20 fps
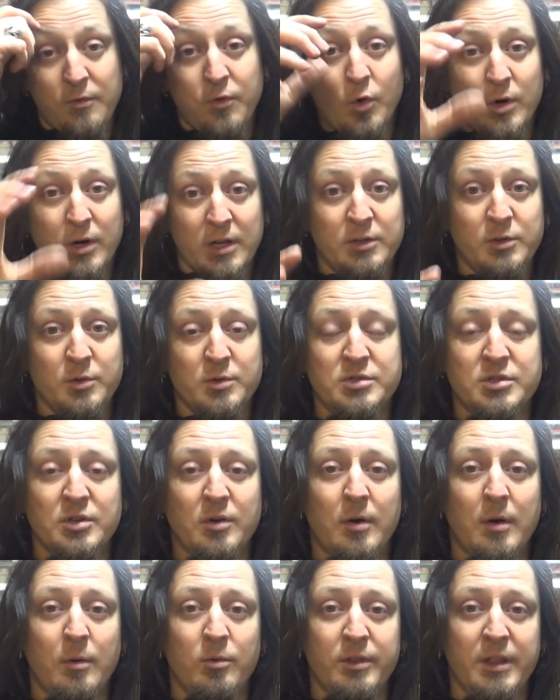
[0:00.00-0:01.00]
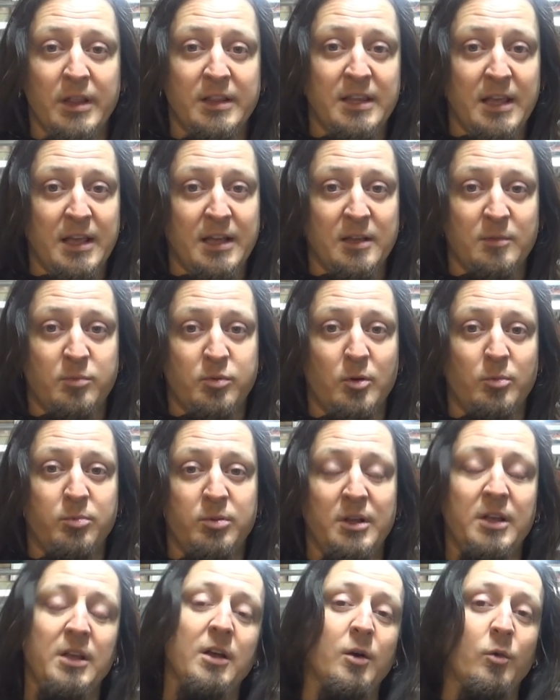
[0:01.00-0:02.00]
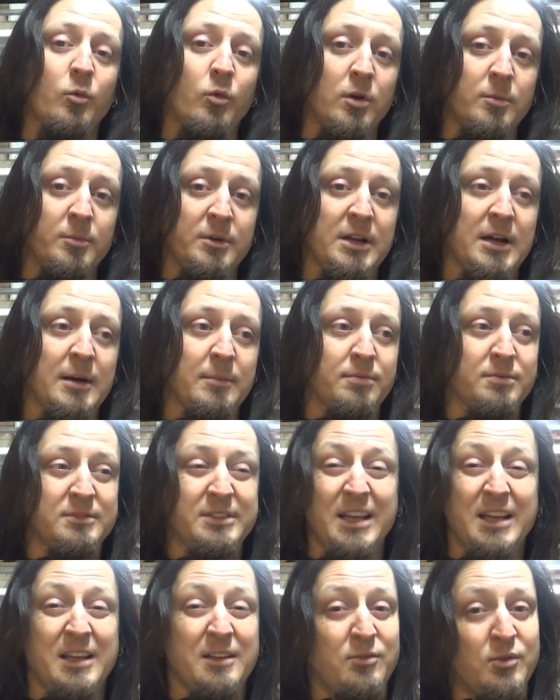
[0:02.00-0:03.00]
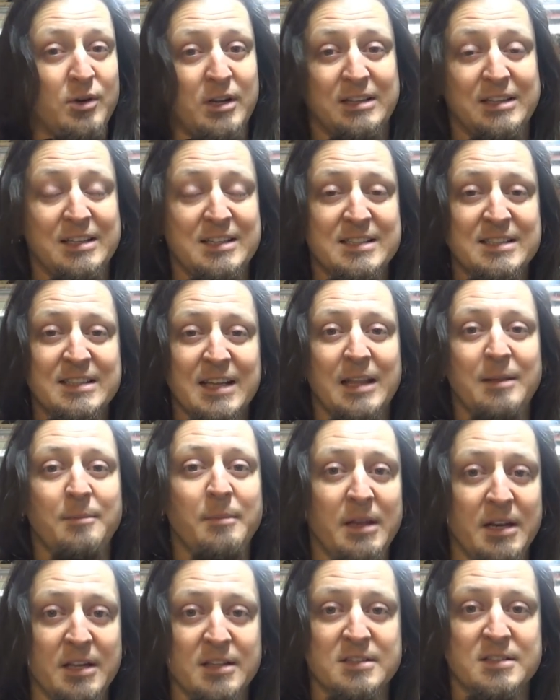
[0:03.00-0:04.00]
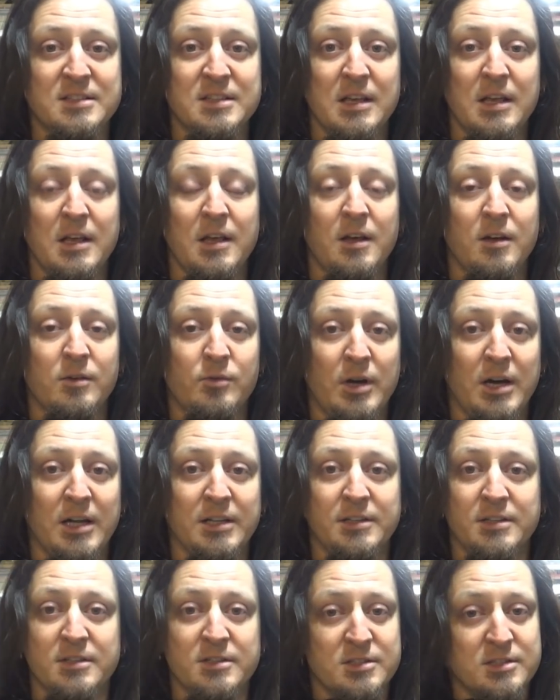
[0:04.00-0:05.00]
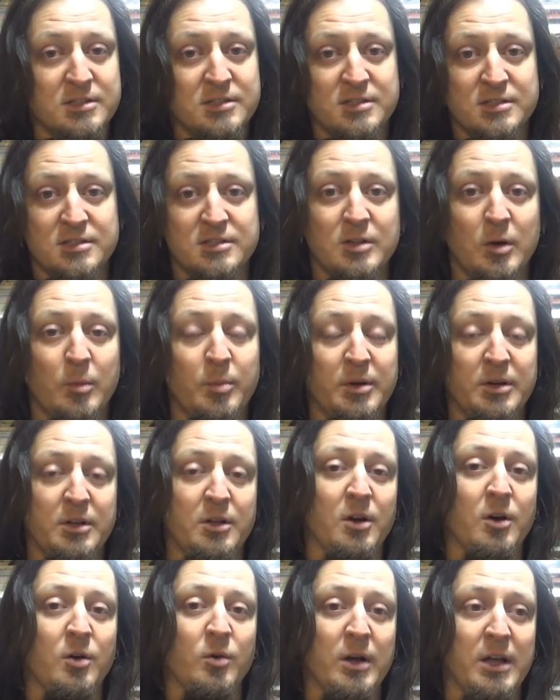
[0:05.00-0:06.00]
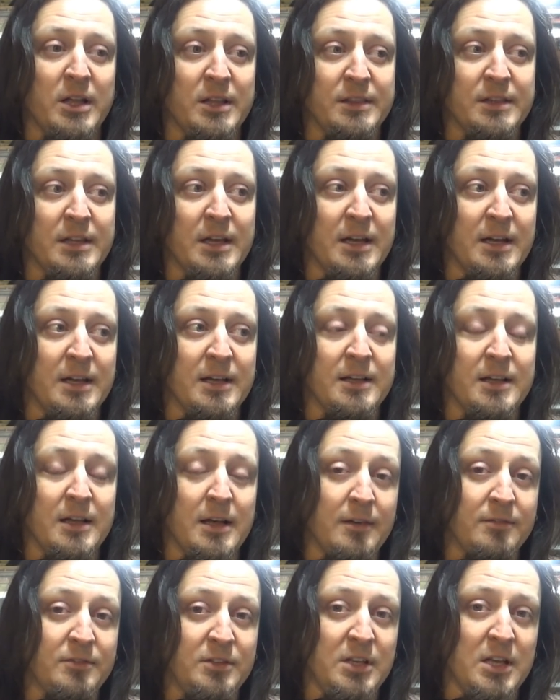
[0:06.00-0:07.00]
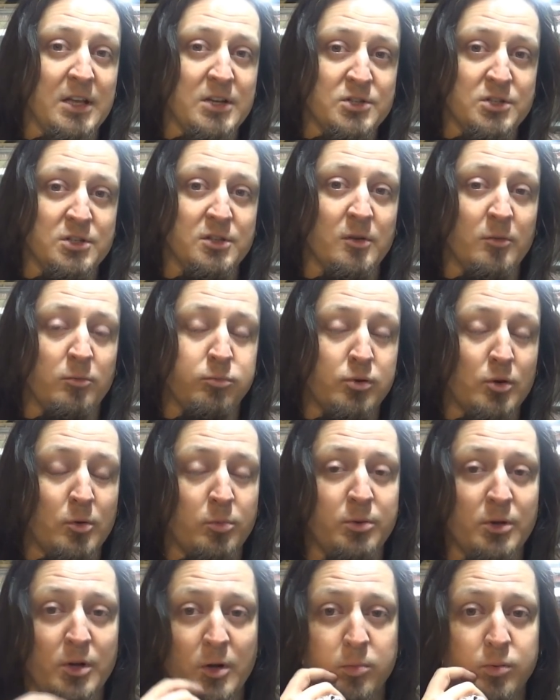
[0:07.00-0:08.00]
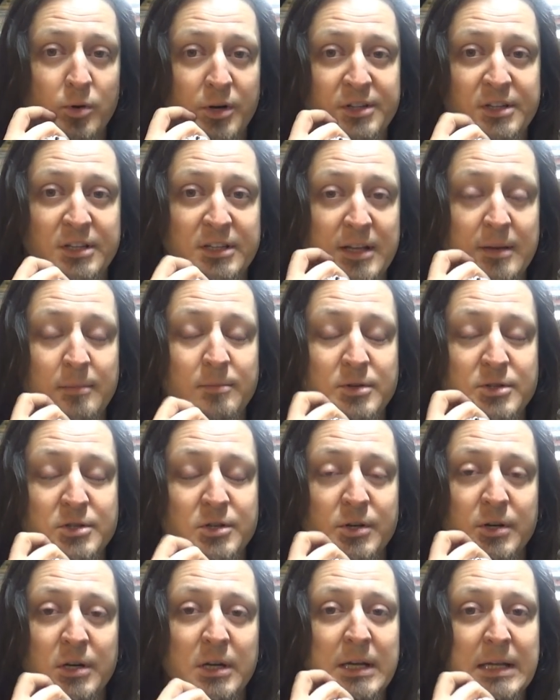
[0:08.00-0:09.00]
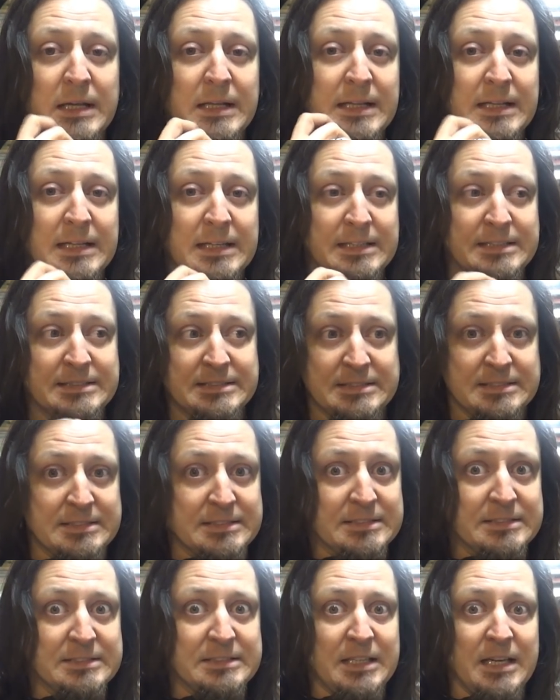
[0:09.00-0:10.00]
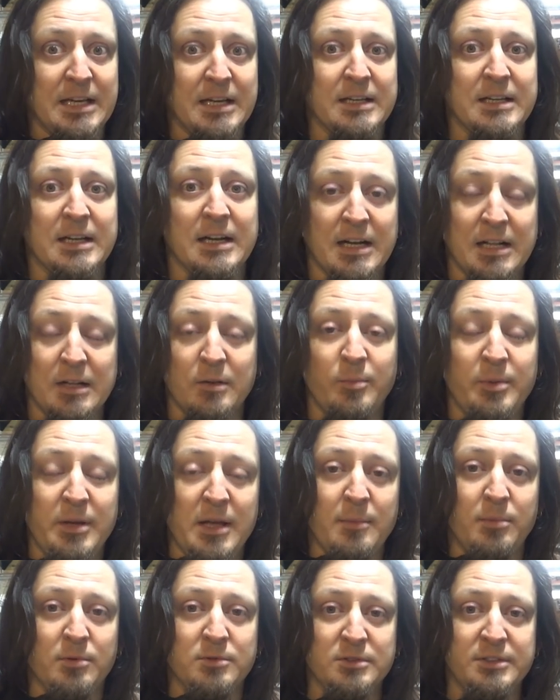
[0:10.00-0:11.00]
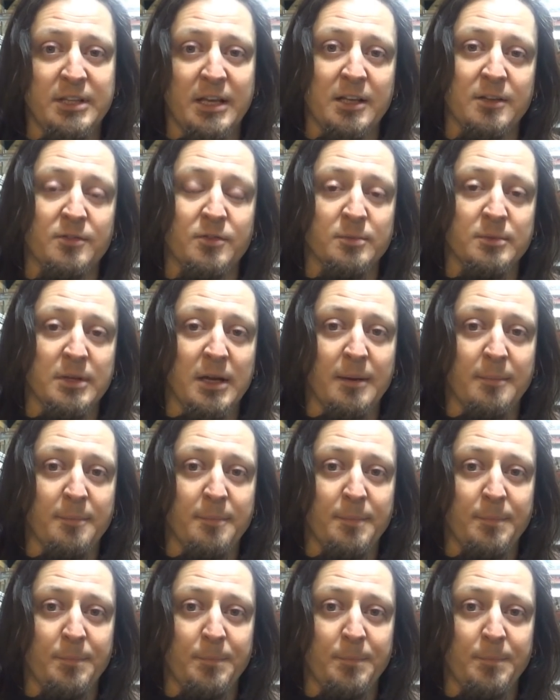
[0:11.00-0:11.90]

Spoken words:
But before I do so, I want to take it properly, warm it up, take it for at least 10 minutes run, stop and go, and have the engine at properly operating temperature, and yeah, I'll be able to take it from there.